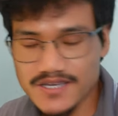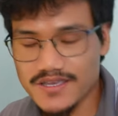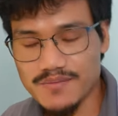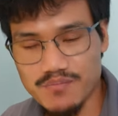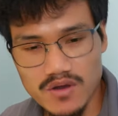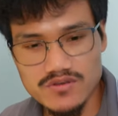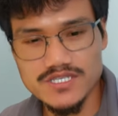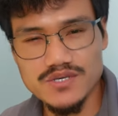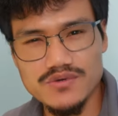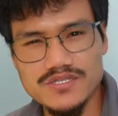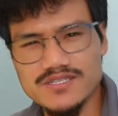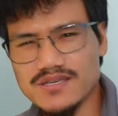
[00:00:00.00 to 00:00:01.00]
In
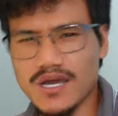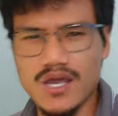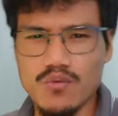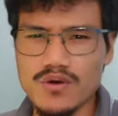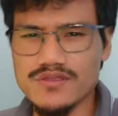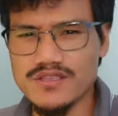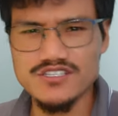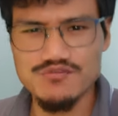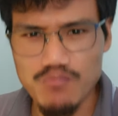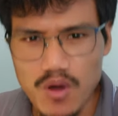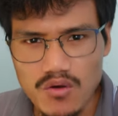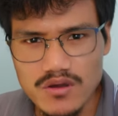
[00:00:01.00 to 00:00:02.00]
boxing, we say, I want the
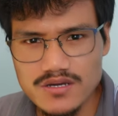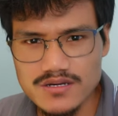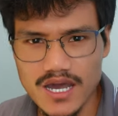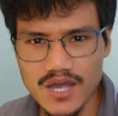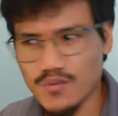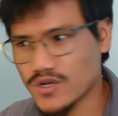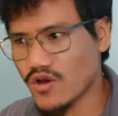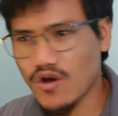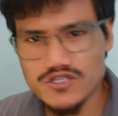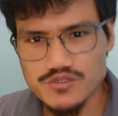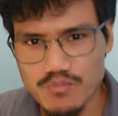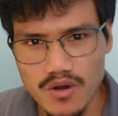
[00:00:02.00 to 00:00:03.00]
smoke. I want
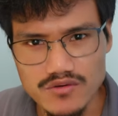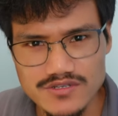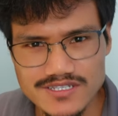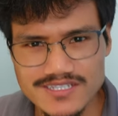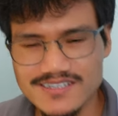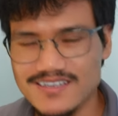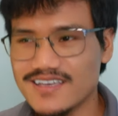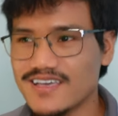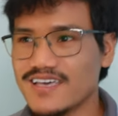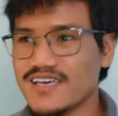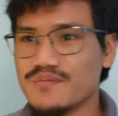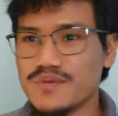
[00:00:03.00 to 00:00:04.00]
all smokes.
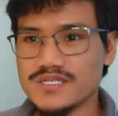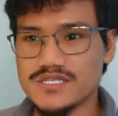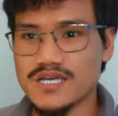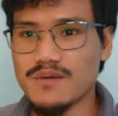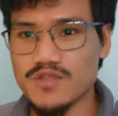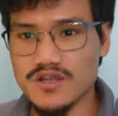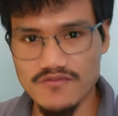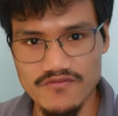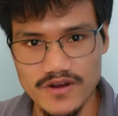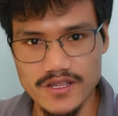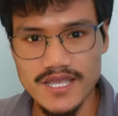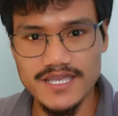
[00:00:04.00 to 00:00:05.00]
It means I'm not
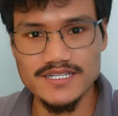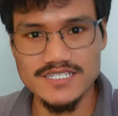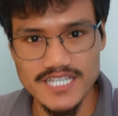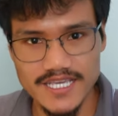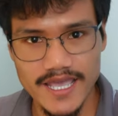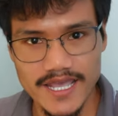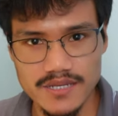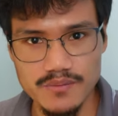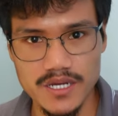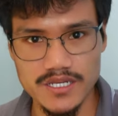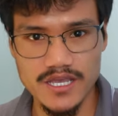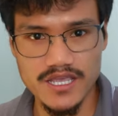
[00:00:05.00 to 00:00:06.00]
afraid. I can take
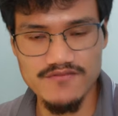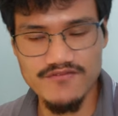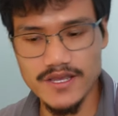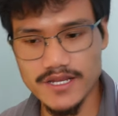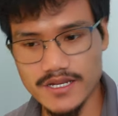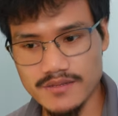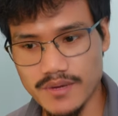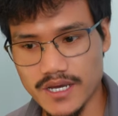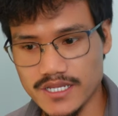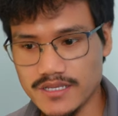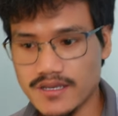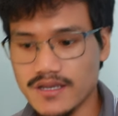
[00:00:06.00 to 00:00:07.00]
anybody. I can fight
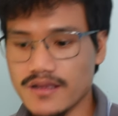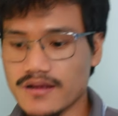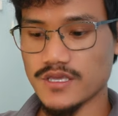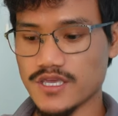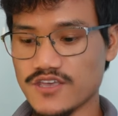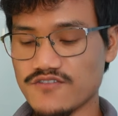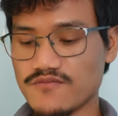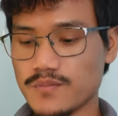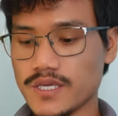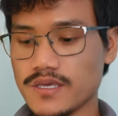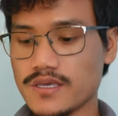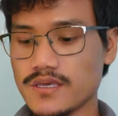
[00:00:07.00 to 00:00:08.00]
anybody. Give
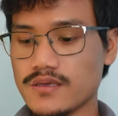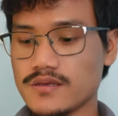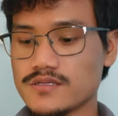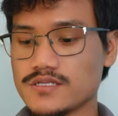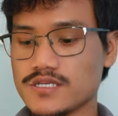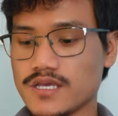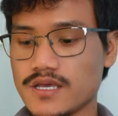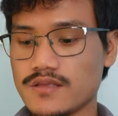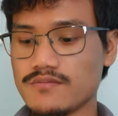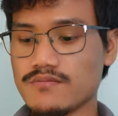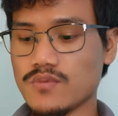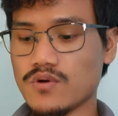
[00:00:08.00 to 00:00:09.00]
me
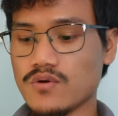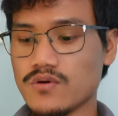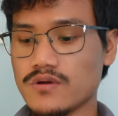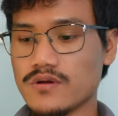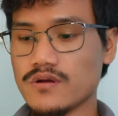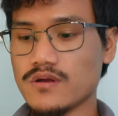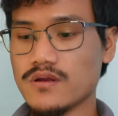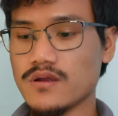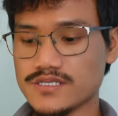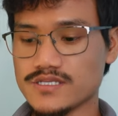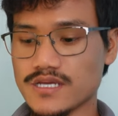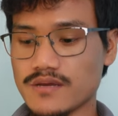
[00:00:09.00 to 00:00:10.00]
10 more.
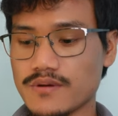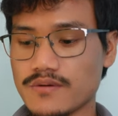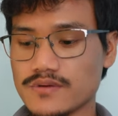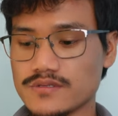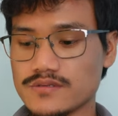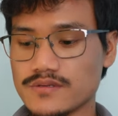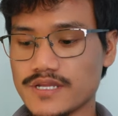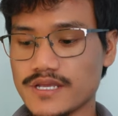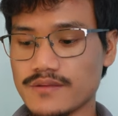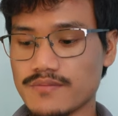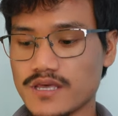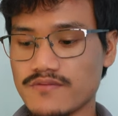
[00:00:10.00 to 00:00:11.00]
This time, I want to do
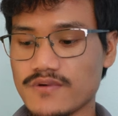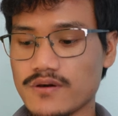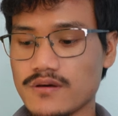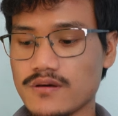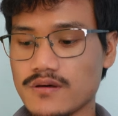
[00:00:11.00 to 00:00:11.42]
native level.